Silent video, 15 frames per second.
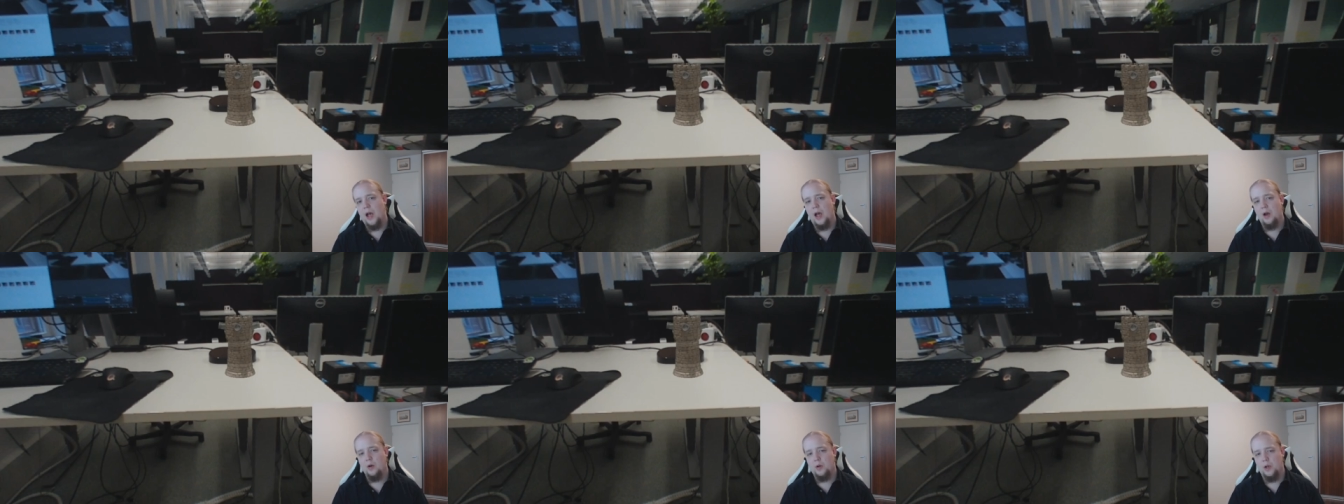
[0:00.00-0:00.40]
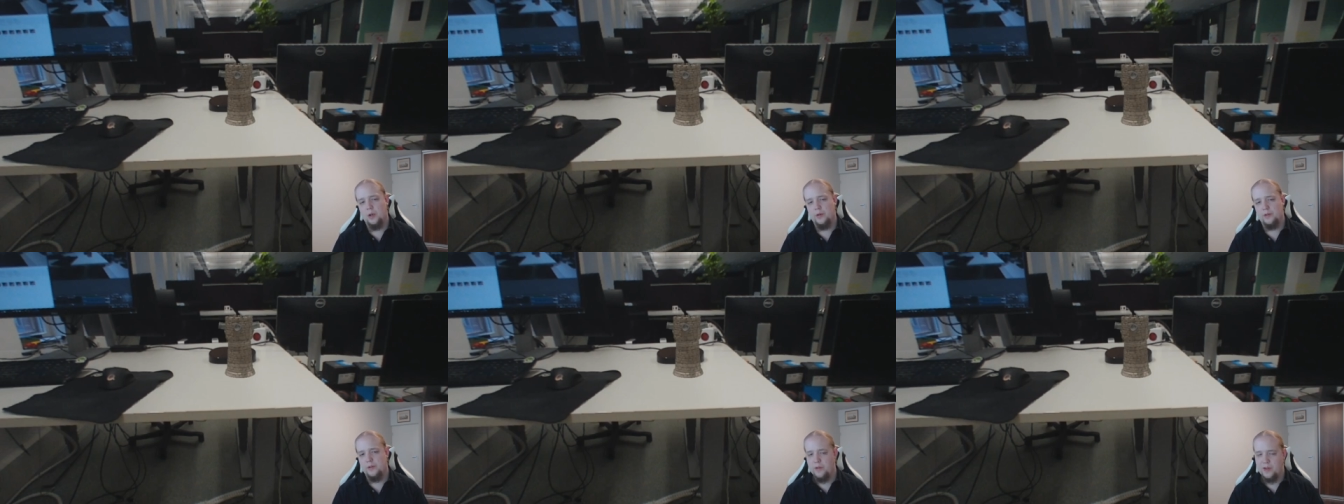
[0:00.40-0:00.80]
how
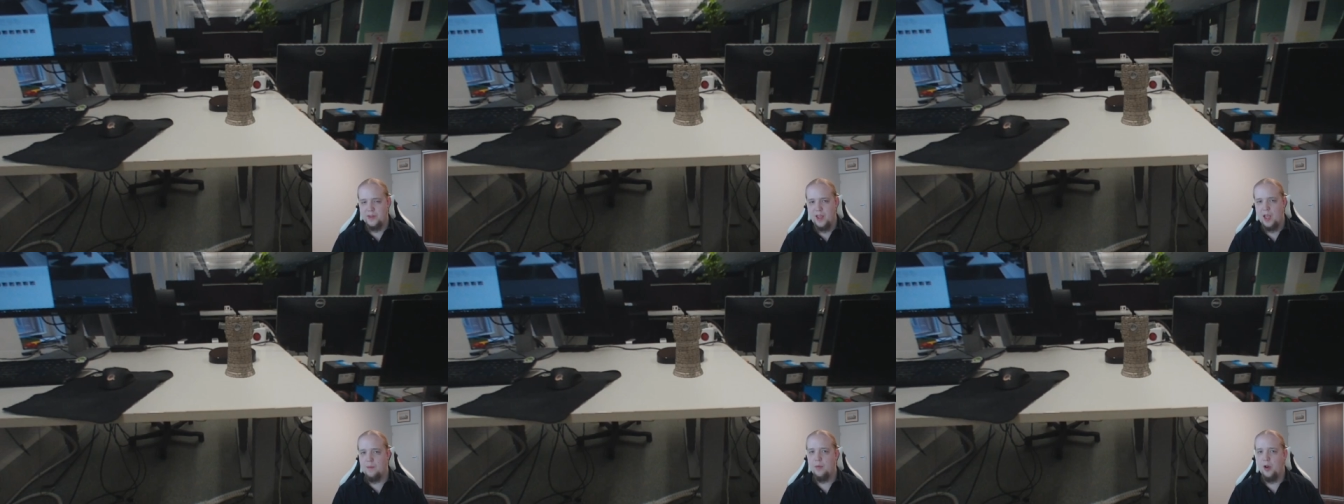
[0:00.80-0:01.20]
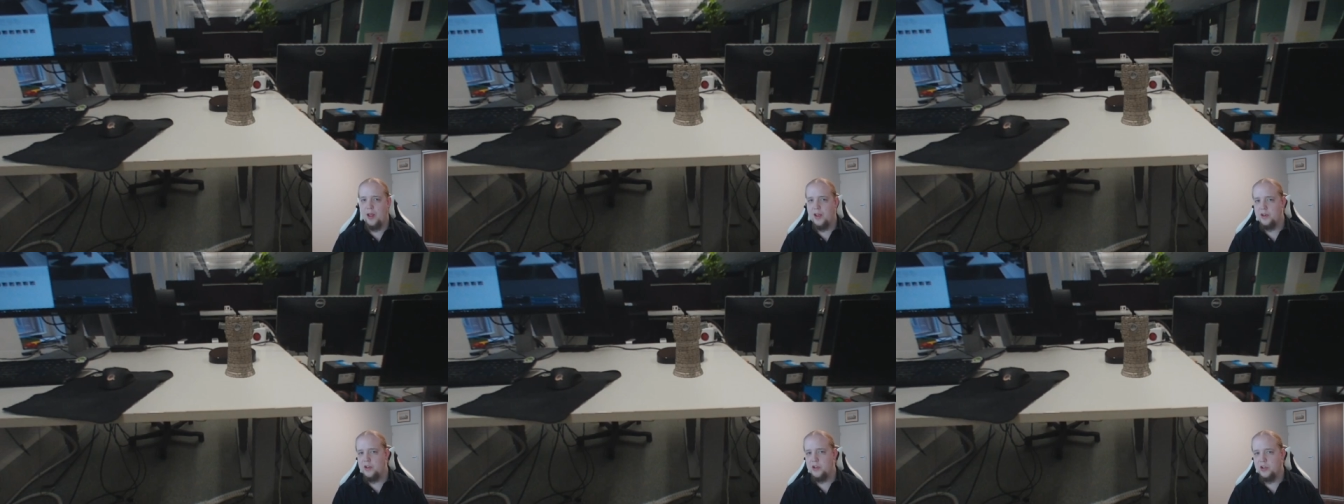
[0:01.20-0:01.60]
close to the table
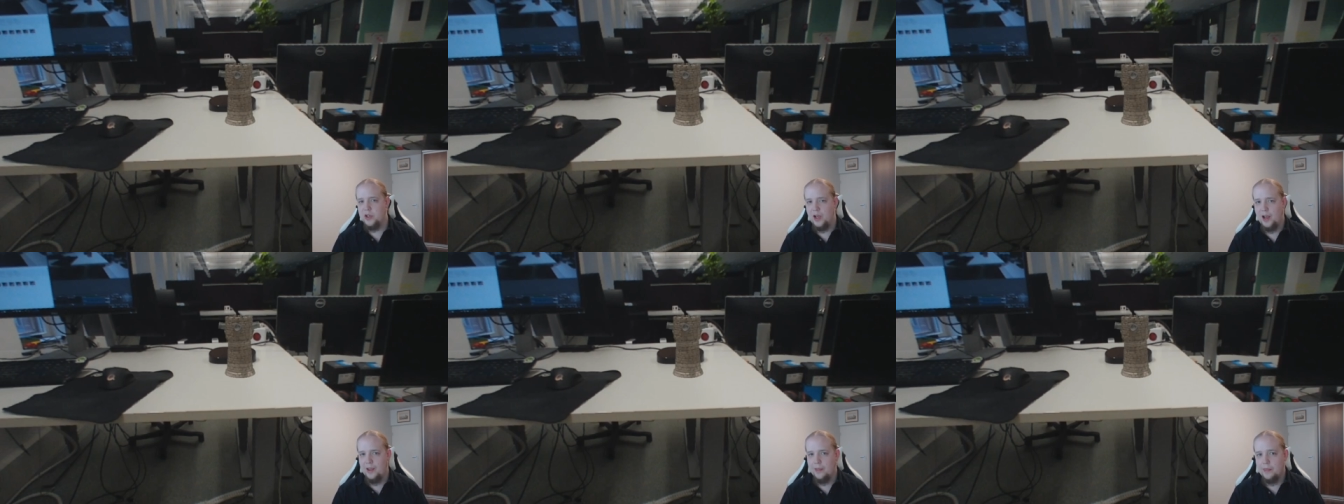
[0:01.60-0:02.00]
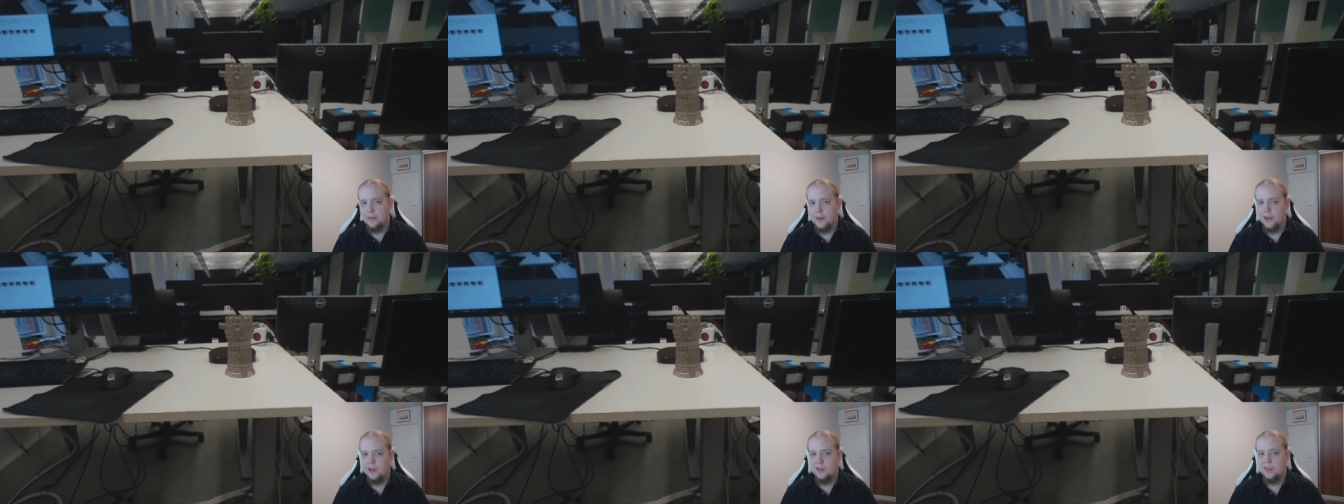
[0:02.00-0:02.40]
edge I
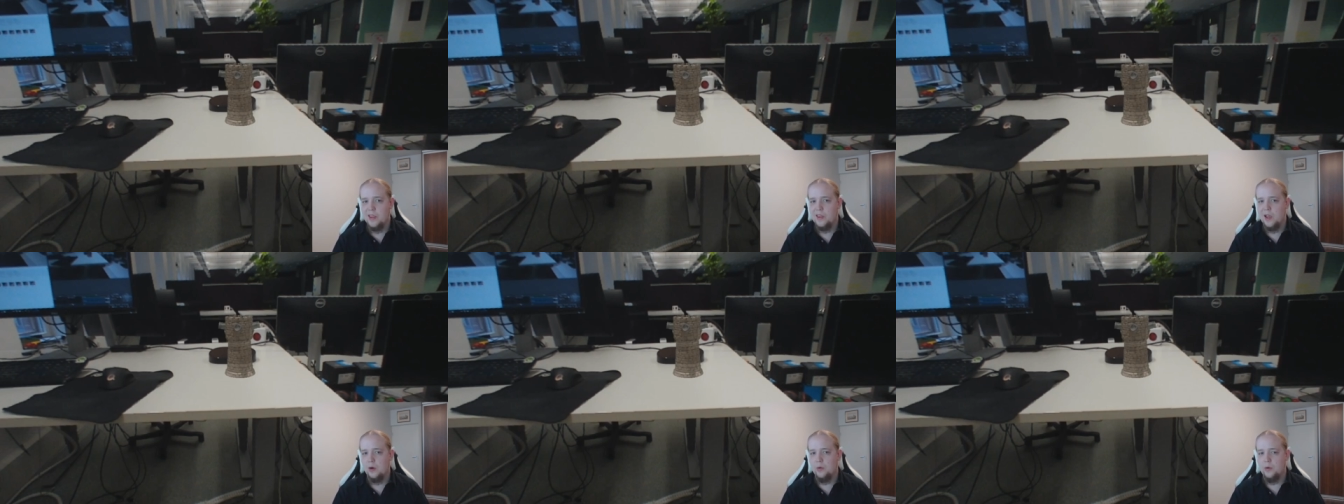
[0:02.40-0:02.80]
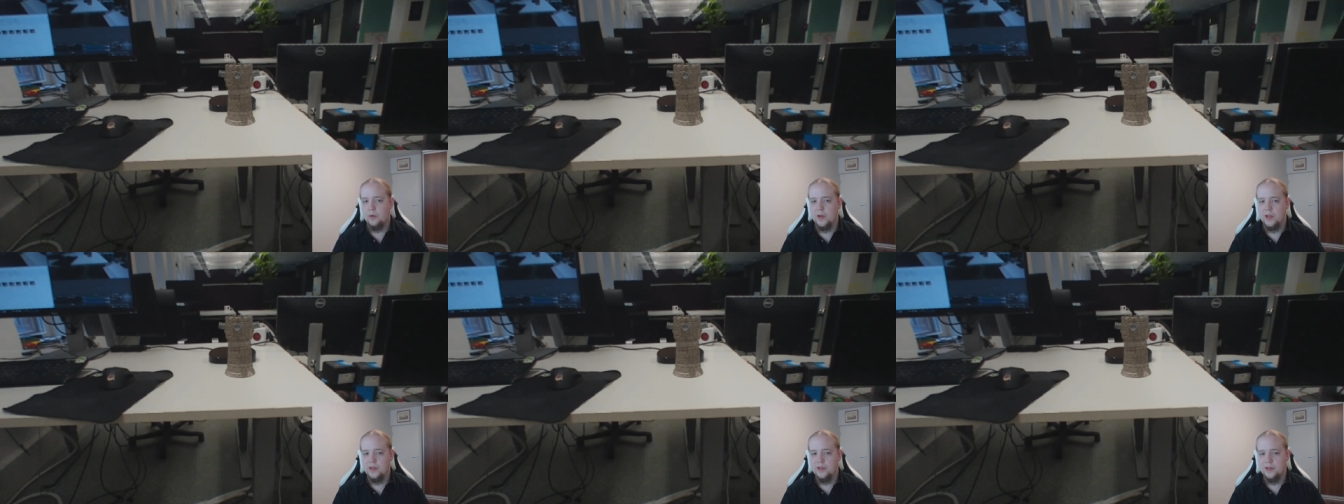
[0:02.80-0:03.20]
think the tower
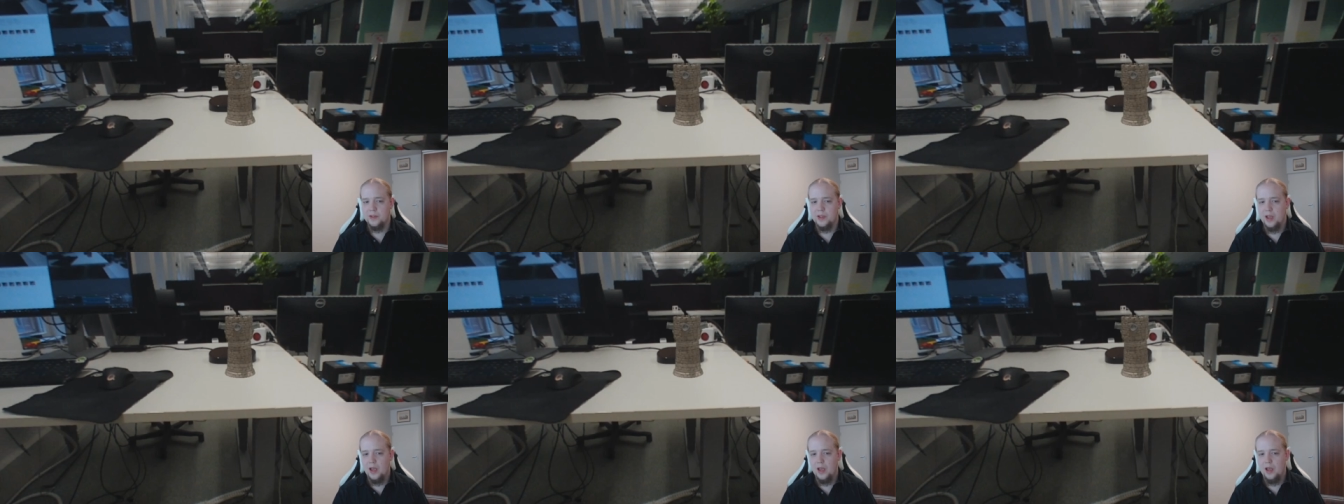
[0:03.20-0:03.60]
is.